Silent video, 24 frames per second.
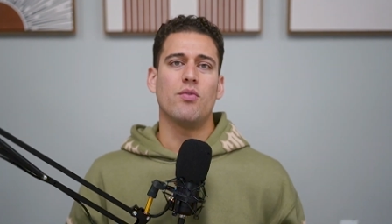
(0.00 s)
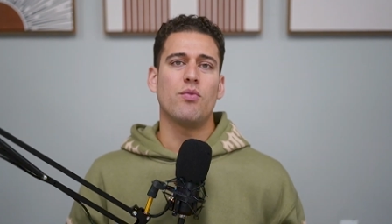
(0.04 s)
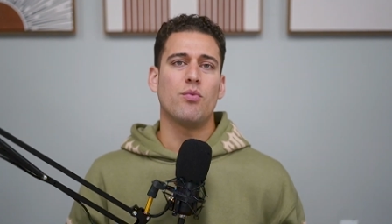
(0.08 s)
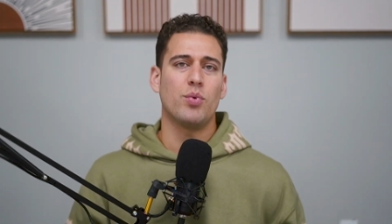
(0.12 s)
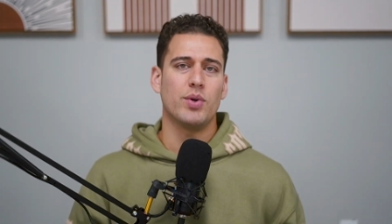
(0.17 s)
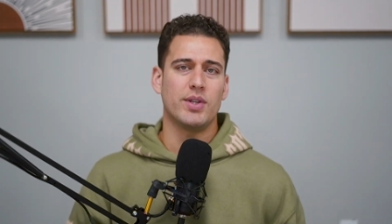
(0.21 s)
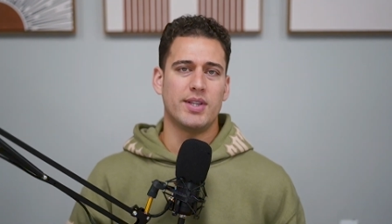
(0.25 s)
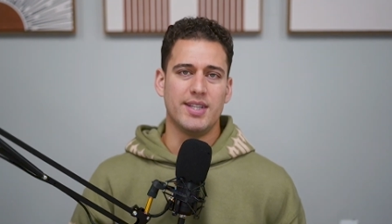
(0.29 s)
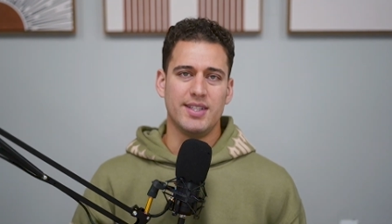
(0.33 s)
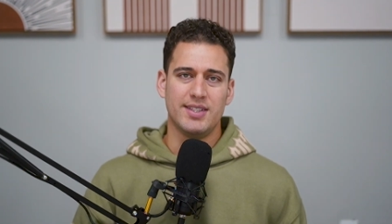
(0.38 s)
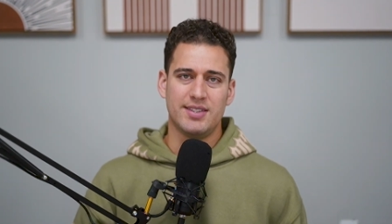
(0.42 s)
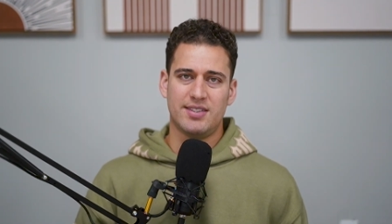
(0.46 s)

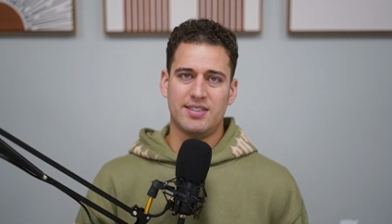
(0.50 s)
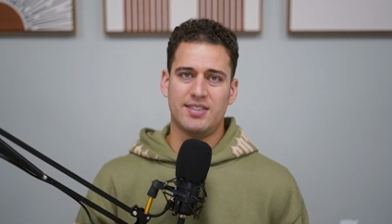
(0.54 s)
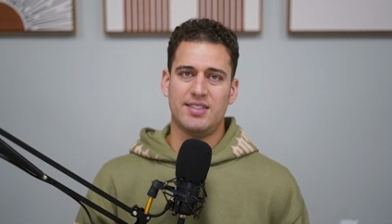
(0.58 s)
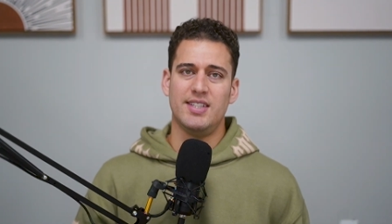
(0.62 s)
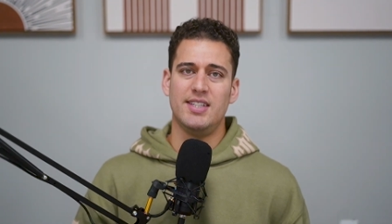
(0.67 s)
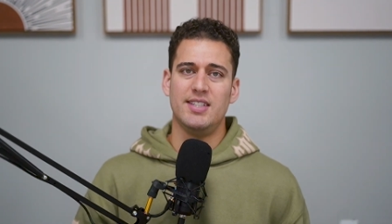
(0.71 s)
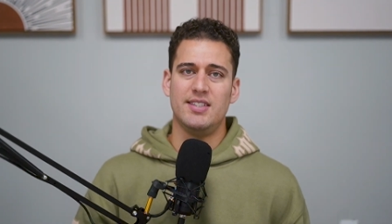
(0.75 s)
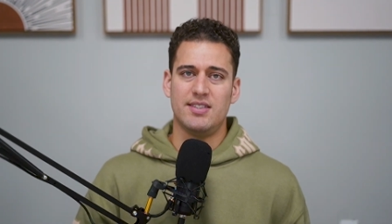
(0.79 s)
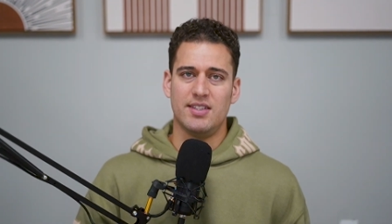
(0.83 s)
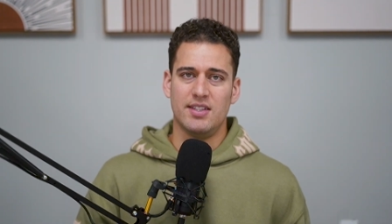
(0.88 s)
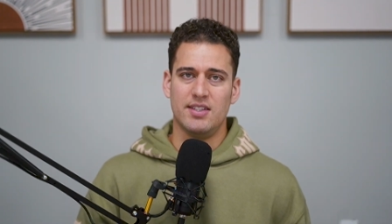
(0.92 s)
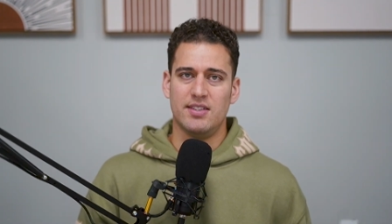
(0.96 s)
with these
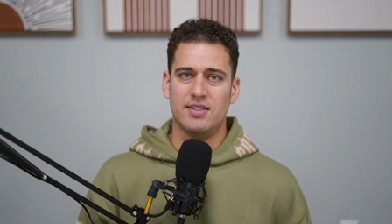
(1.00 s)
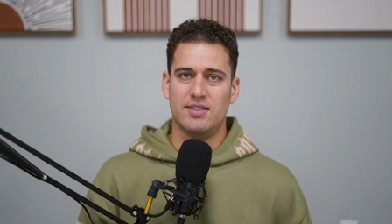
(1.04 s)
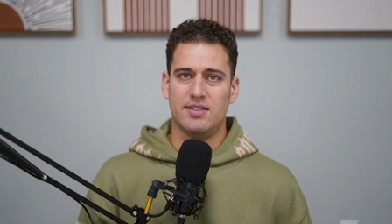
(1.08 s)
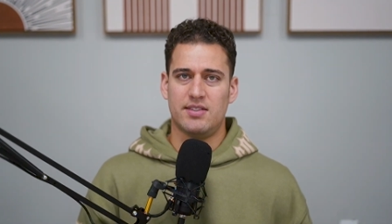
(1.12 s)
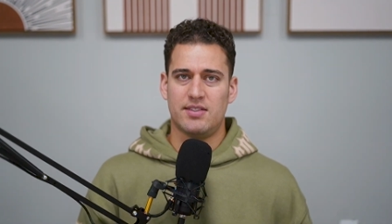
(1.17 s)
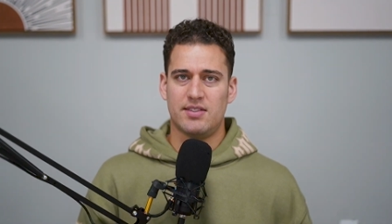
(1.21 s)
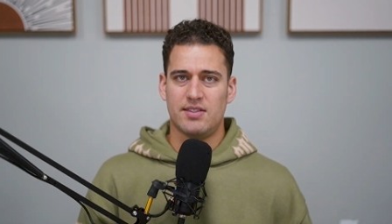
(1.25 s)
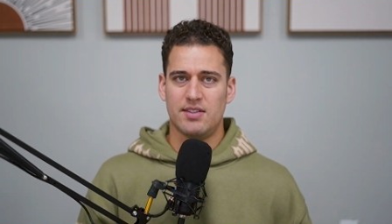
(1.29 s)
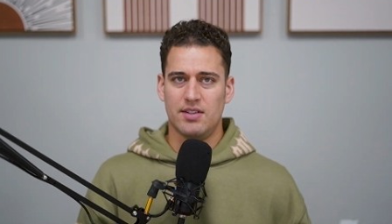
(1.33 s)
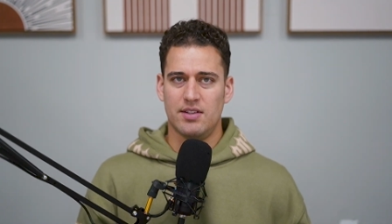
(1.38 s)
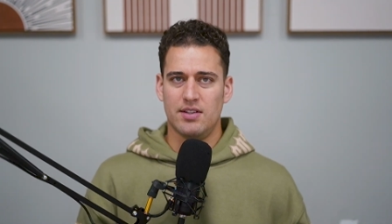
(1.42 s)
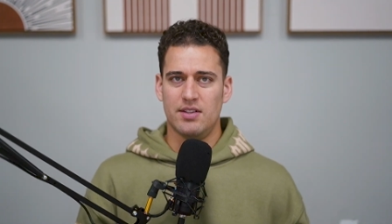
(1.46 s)

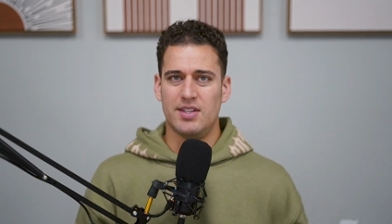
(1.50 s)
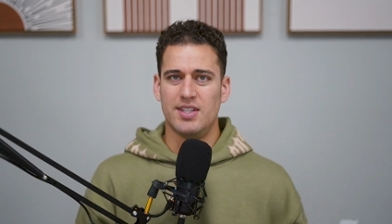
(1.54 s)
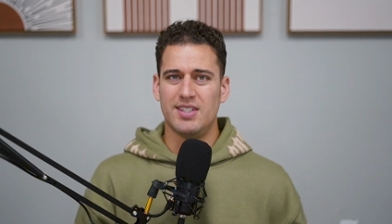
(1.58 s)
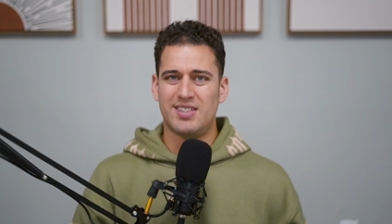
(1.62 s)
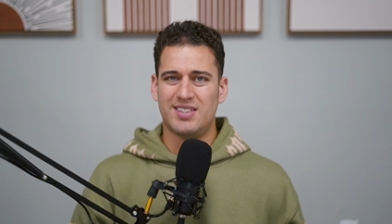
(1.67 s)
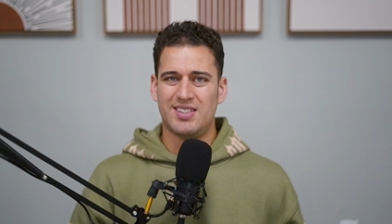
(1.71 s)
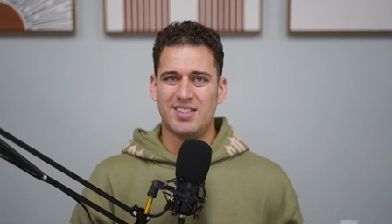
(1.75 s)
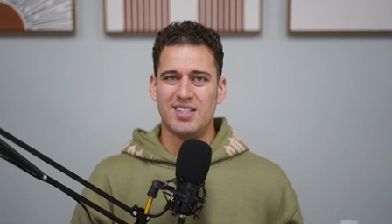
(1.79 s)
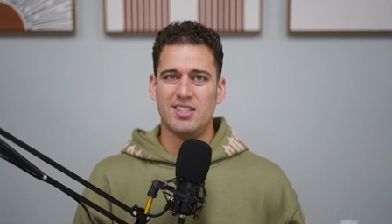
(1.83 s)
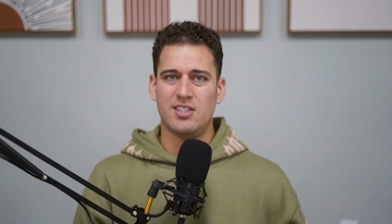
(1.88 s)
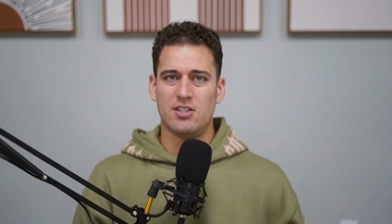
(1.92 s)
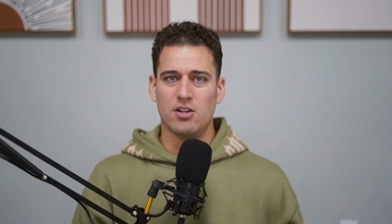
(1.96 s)
seasons, this
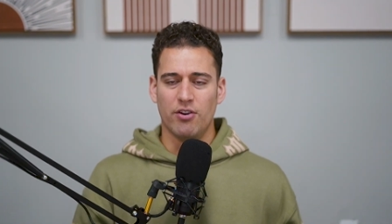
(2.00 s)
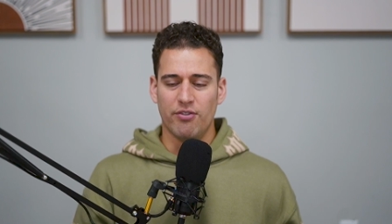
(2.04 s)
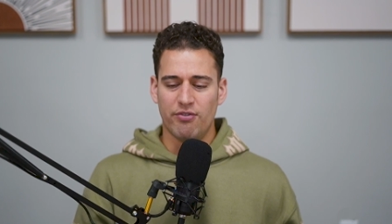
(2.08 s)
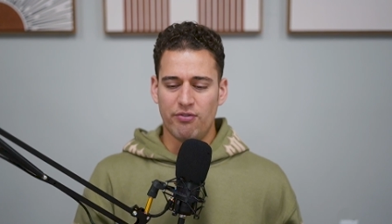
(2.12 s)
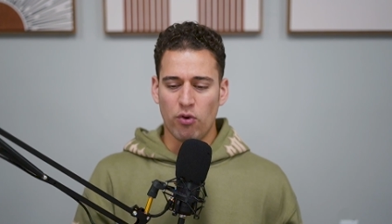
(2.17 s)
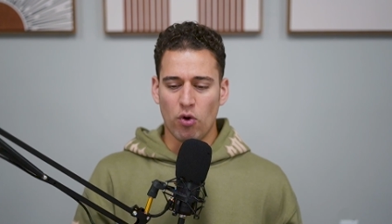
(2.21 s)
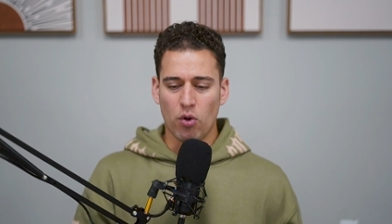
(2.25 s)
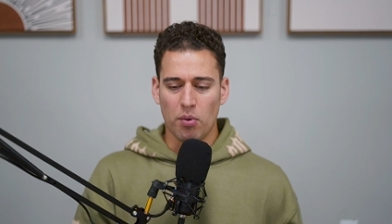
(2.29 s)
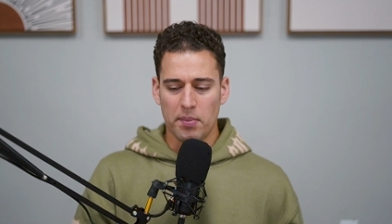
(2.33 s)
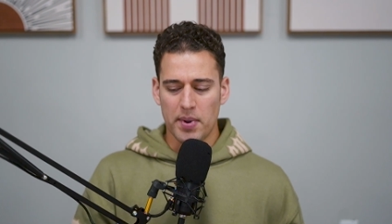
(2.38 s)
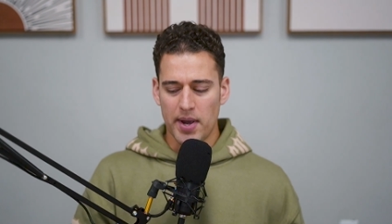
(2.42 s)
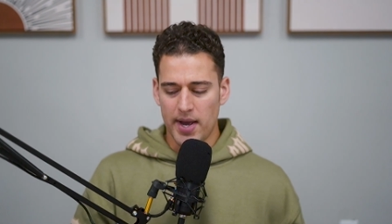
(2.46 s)
seasonal
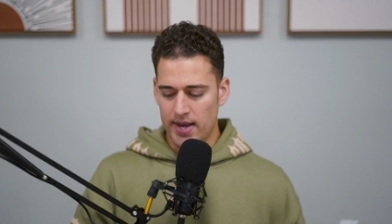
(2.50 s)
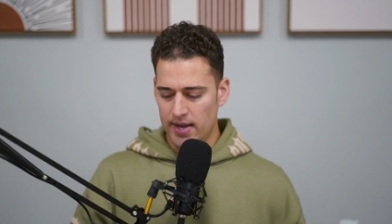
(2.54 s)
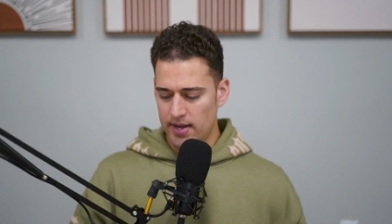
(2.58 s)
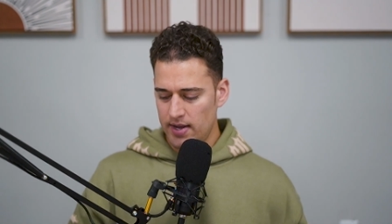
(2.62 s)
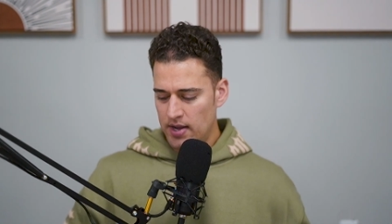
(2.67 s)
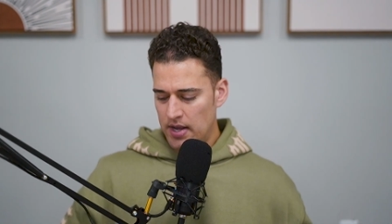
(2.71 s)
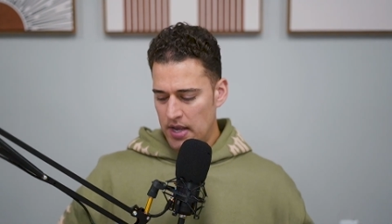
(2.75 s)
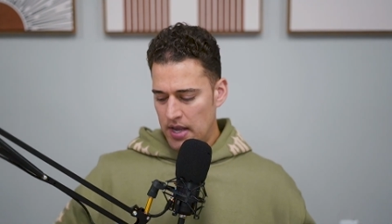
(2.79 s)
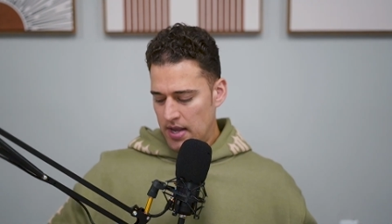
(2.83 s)
format.